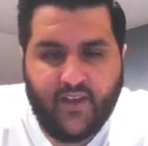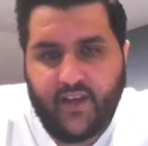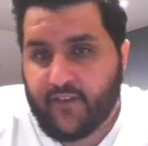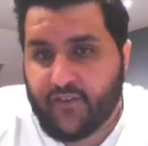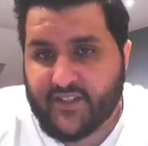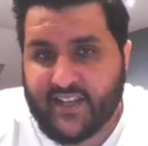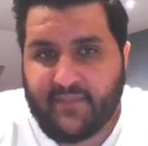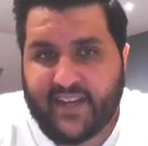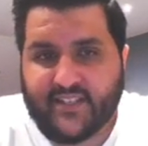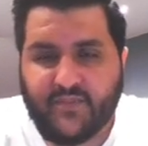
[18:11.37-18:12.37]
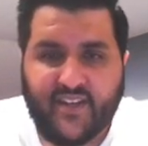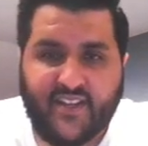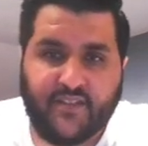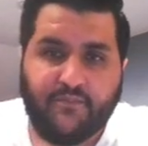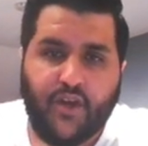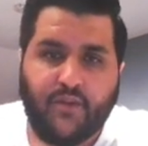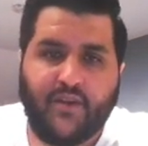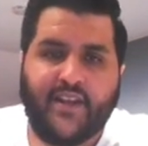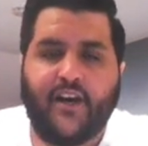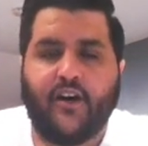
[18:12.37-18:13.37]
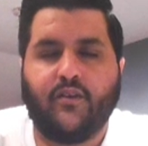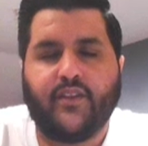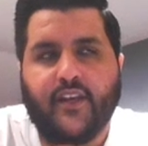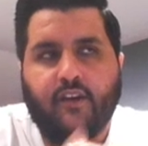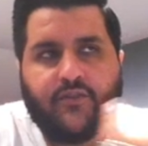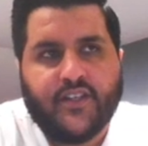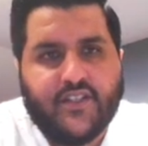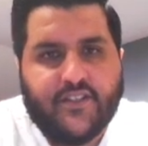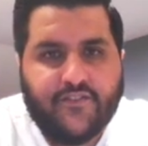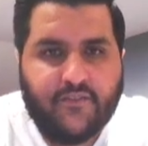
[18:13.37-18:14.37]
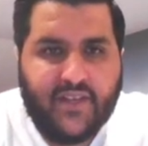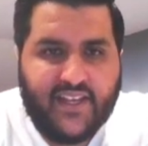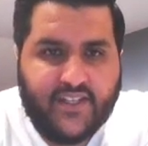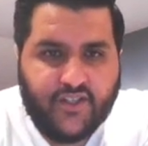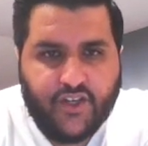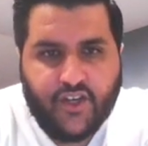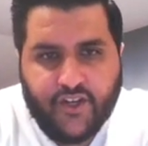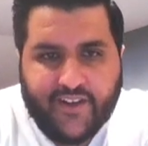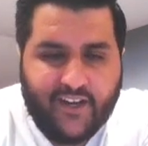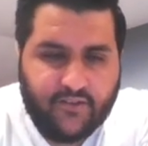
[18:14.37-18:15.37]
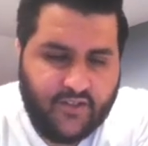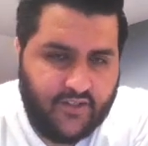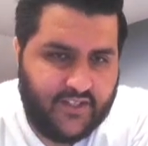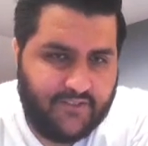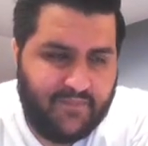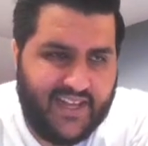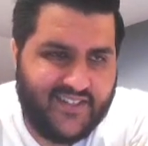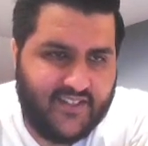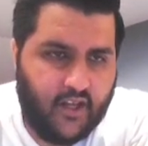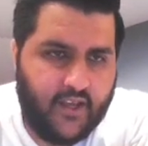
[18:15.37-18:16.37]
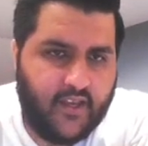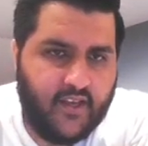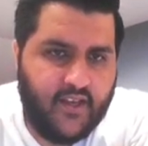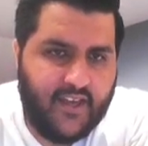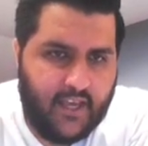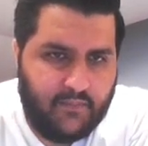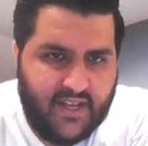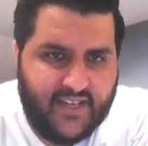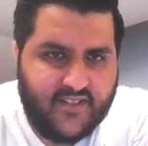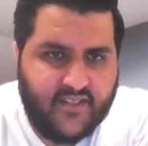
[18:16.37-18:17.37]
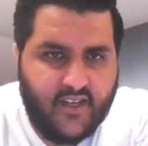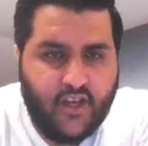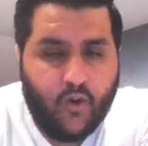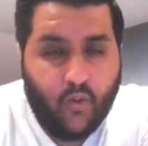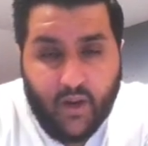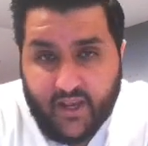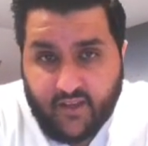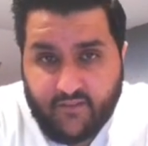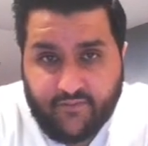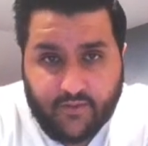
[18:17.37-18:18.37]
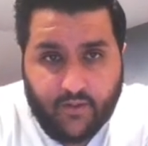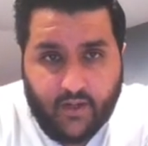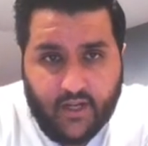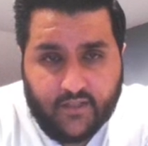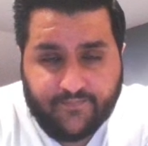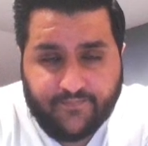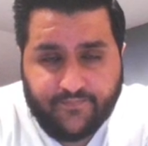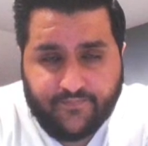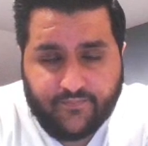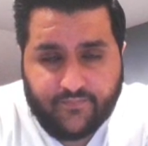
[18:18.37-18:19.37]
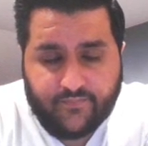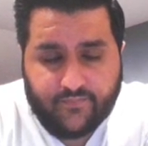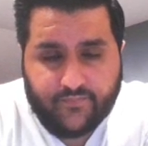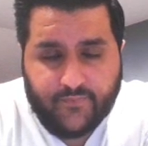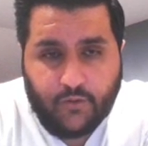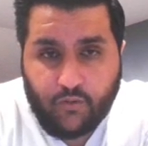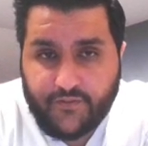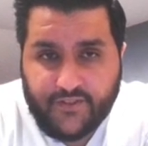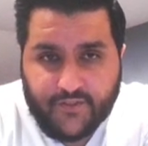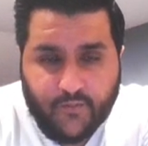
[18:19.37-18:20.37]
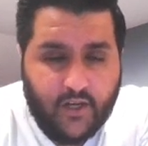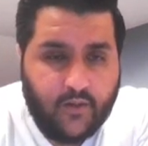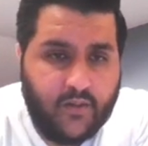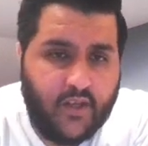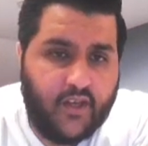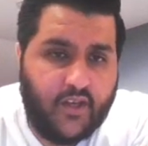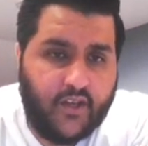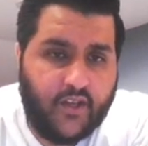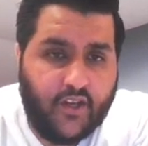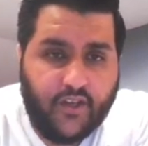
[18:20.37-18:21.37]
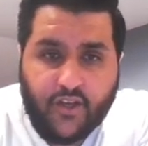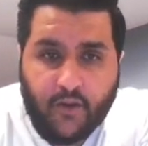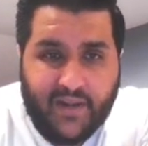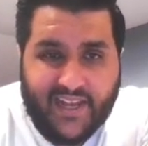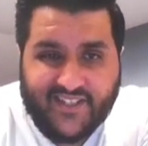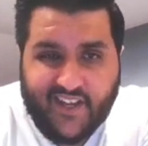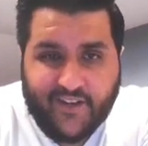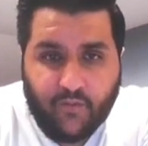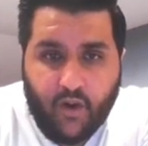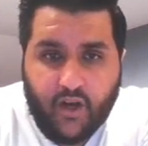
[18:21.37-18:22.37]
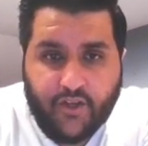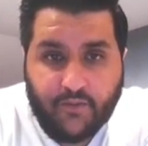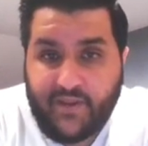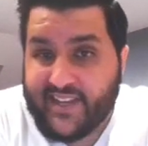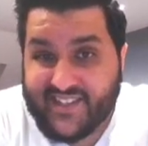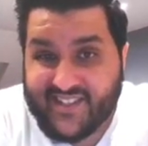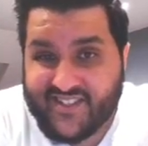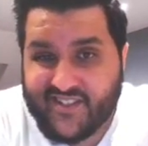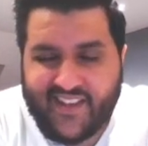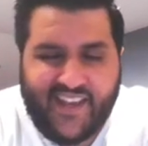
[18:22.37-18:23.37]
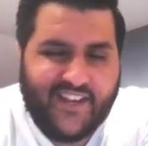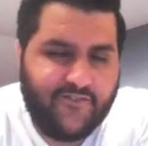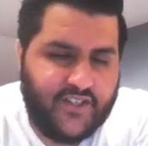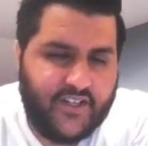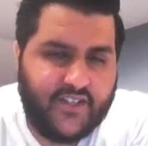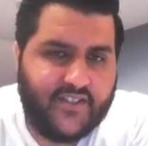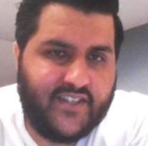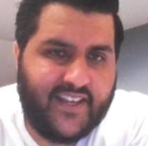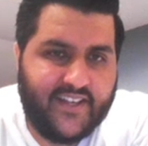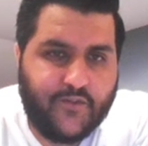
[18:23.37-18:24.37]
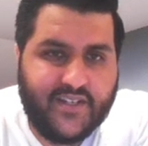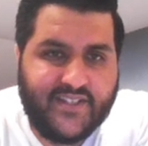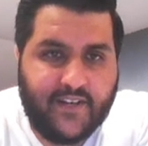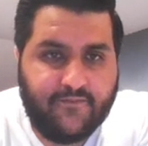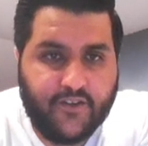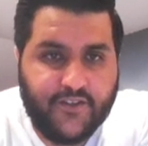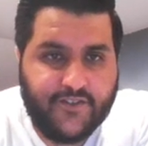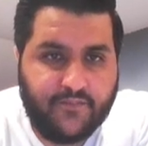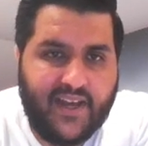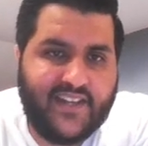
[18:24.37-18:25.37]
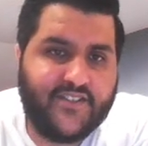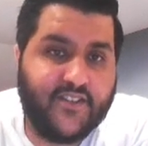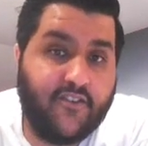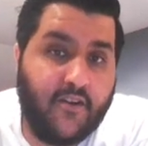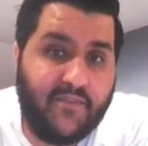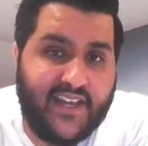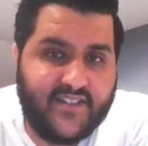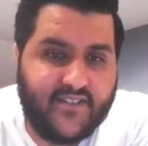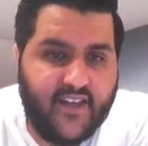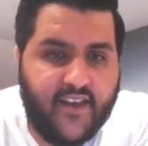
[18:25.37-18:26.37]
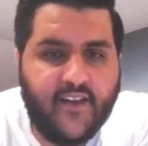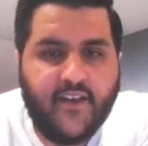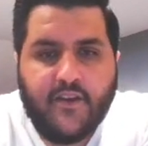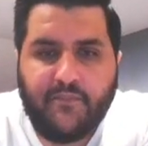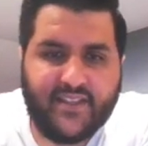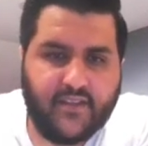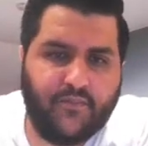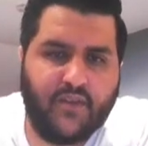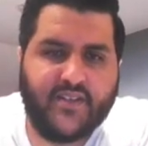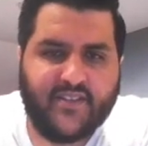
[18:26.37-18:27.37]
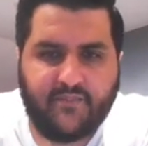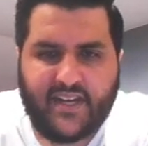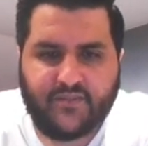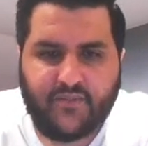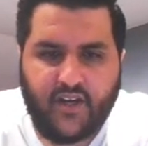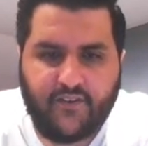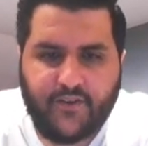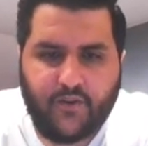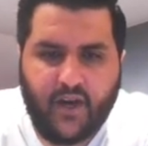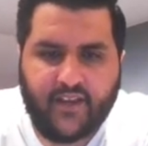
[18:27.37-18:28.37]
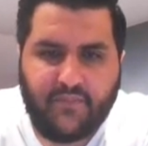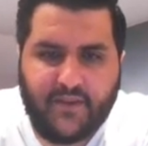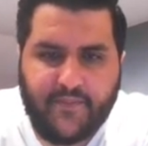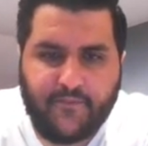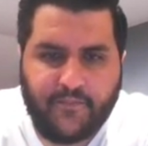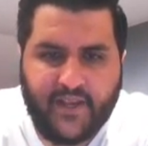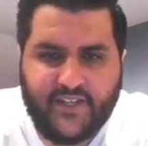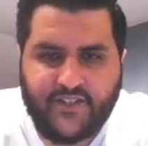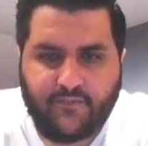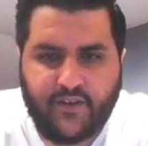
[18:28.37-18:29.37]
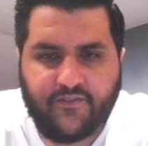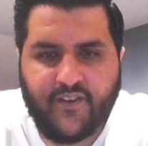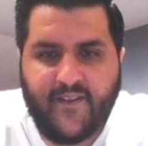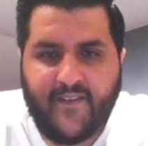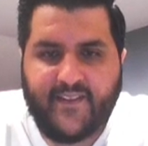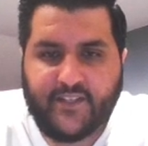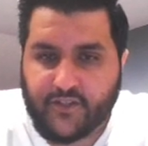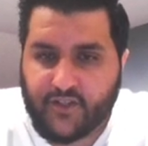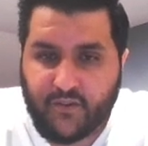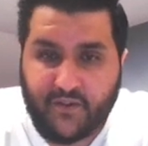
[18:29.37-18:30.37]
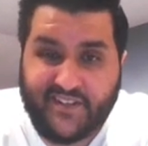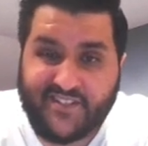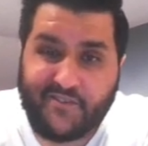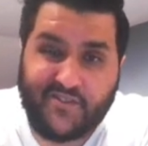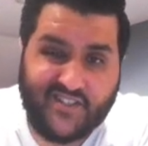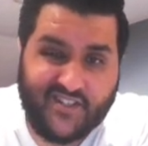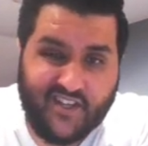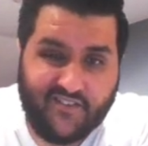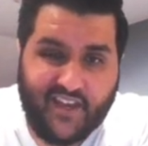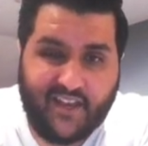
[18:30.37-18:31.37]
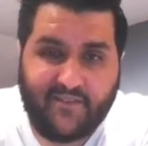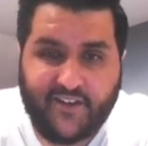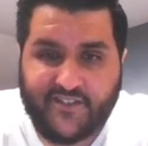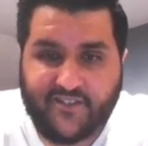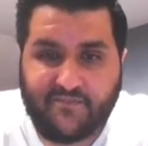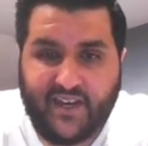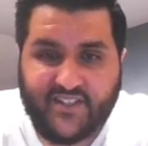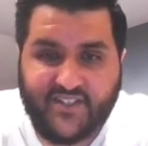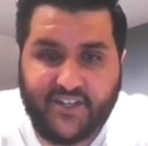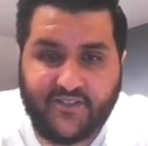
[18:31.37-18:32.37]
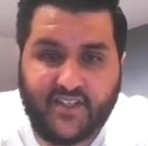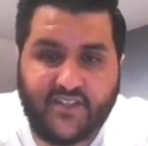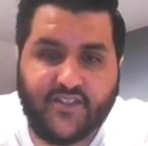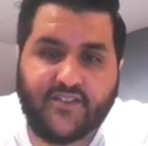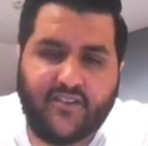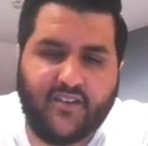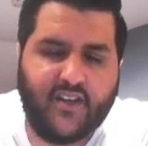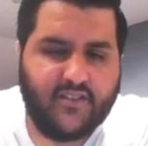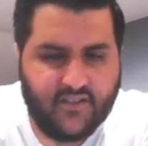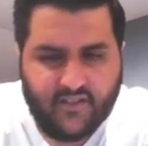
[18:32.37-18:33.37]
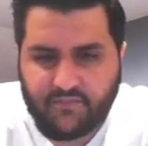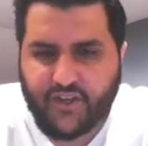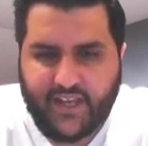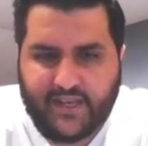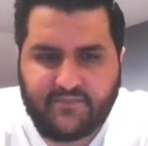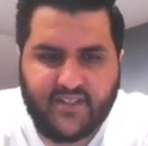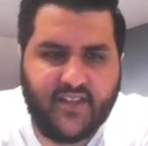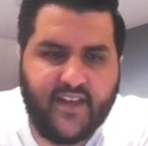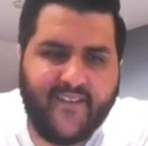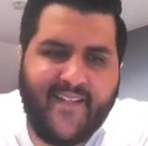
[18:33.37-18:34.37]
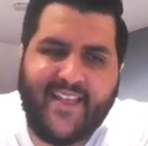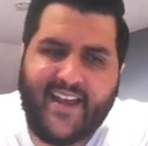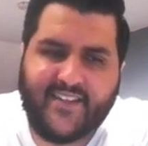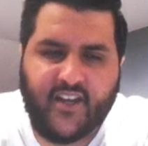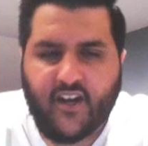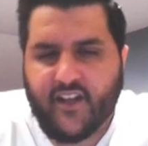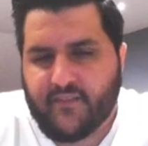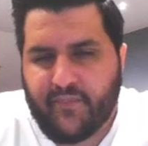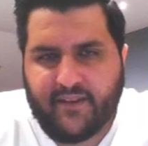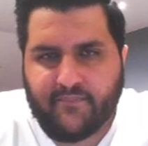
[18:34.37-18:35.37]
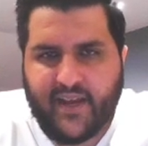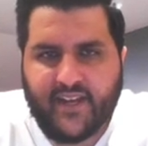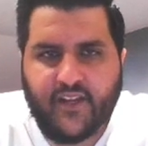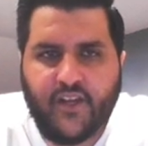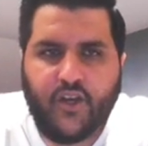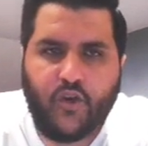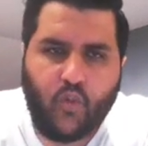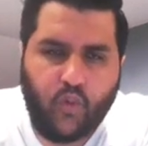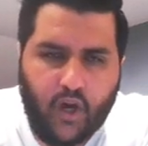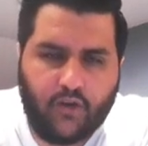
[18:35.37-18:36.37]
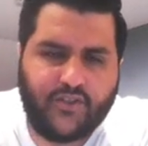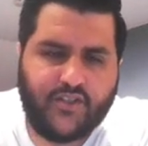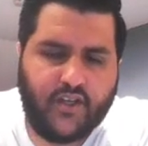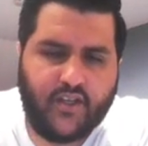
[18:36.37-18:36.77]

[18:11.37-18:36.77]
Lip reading: And I've got St. Maximin in at the moment. Now, the alternative could be, you could look at alternative players like Jimenez, Hwang for Wolves as well. You got players like Edouard, who played decent, didn't get any returns against West Ham for Crystal Palace. So there are players there. But at the moment, St. Maximin, I feel I can be a bit more patient with. He's got Tottenham next week, which is a tough game, then Crystal Palace, Chelsea. So he's got some good games in there. And he's kind of like the main man whilst